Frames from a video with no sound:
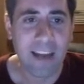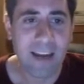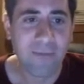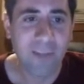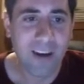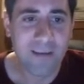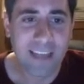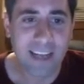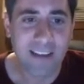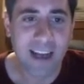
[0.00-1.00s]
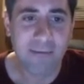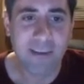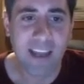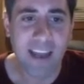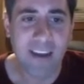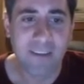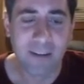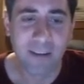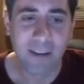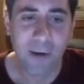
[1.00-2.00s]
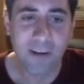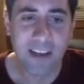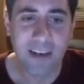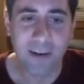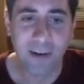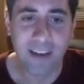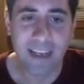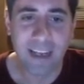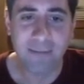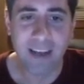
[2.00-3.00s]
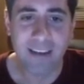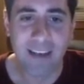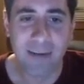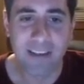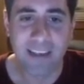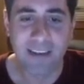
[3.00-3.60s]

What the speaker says: Game flow, death timers, they have lowered the early game death timers,